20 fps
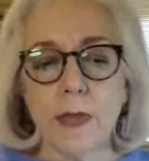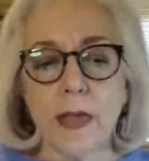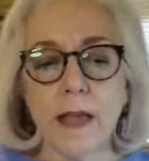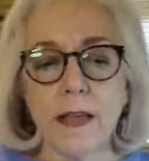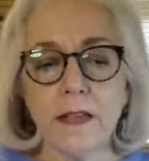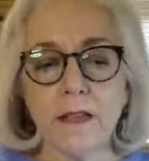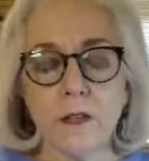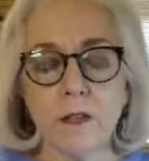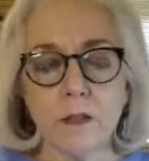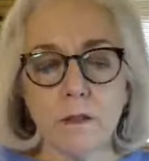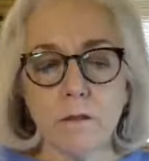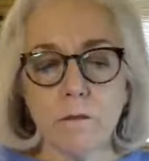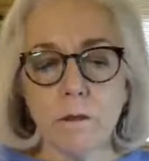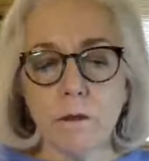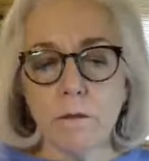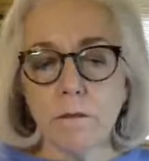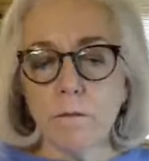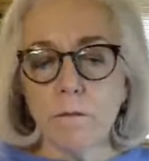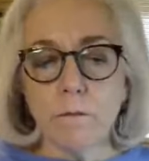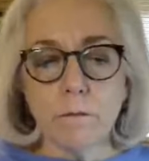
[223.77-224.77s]
as
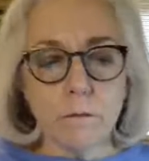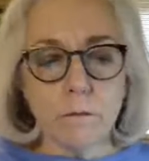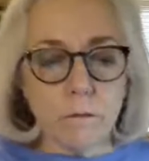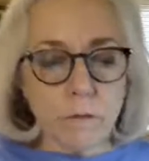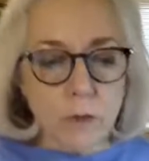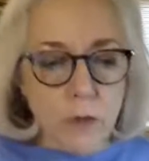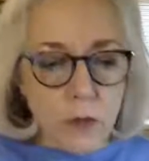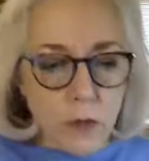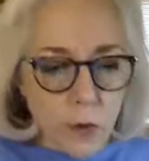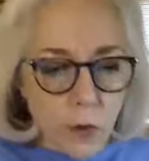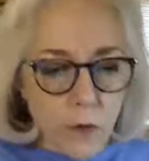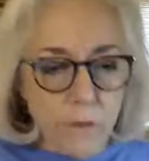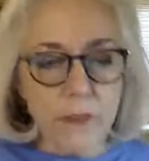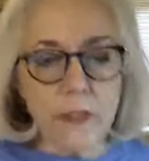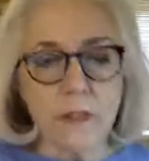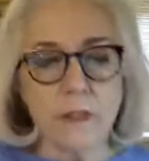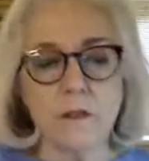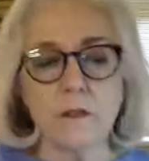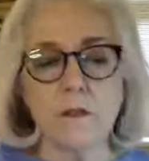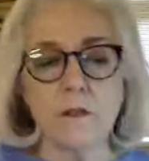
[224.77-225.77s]

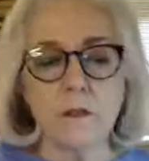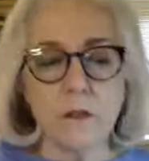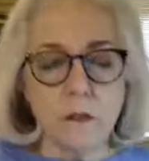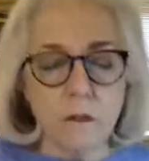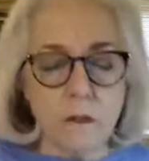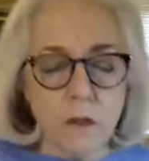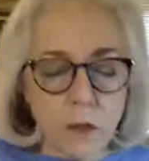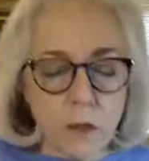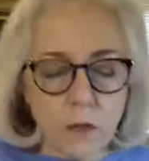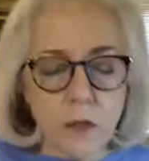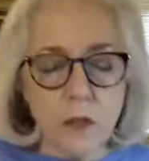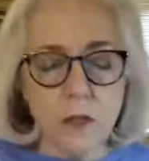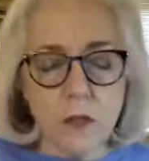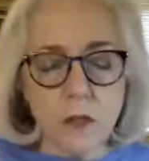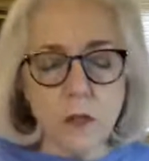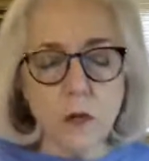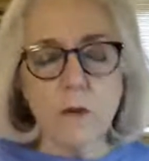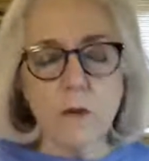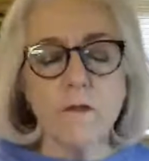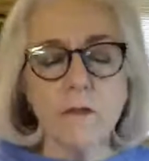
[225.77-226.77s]
service to
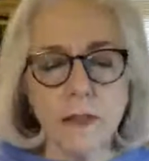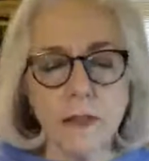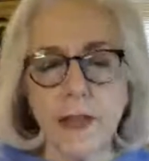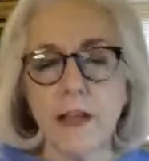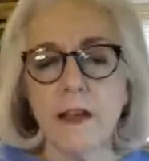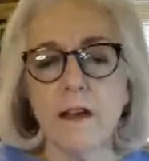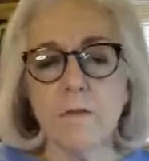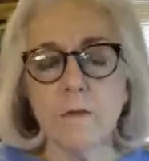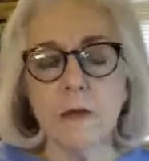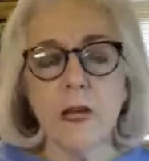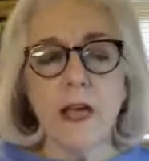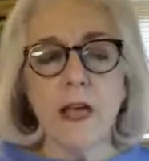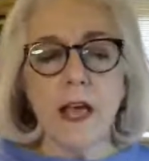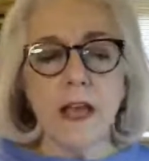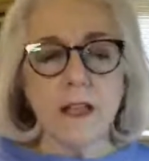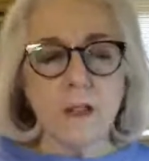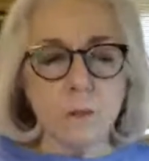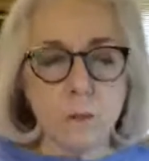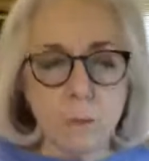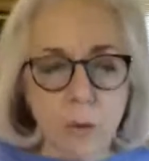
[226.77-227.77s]
serve them
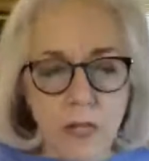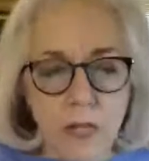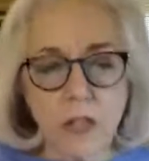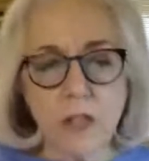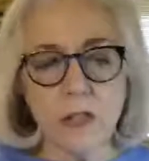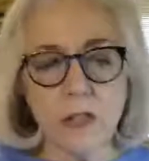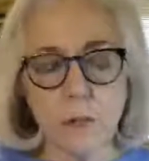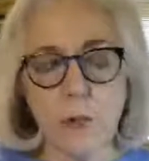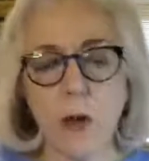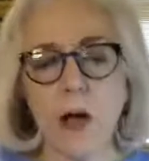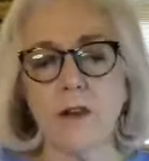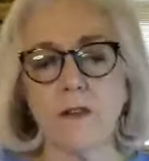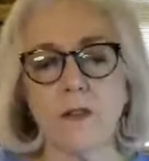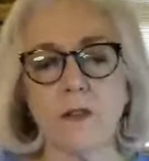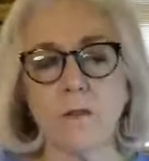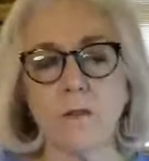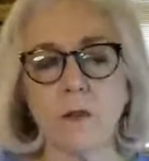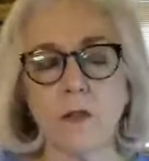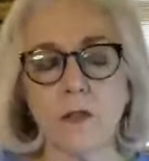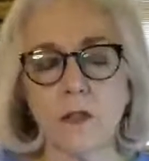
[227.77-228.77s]
as much as
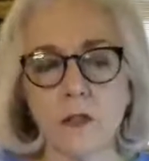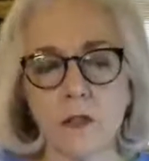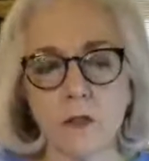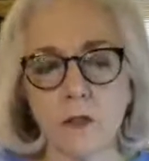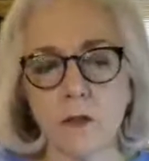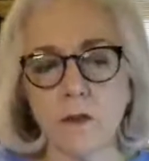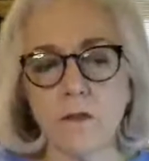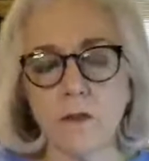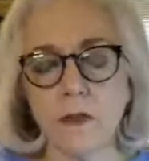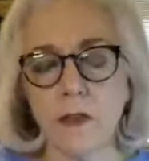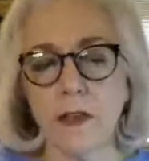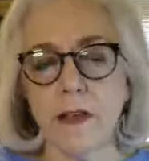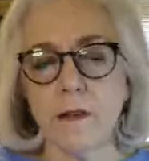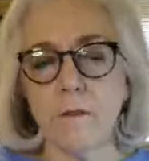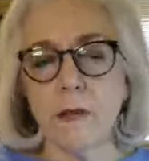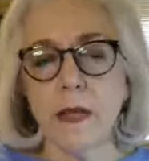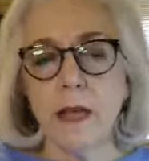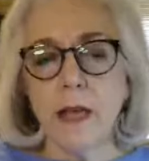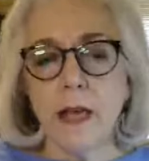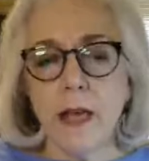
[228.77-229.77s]
possible, to serve
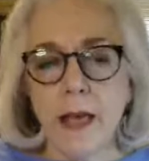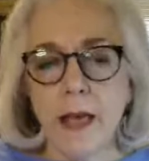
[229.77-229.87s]
them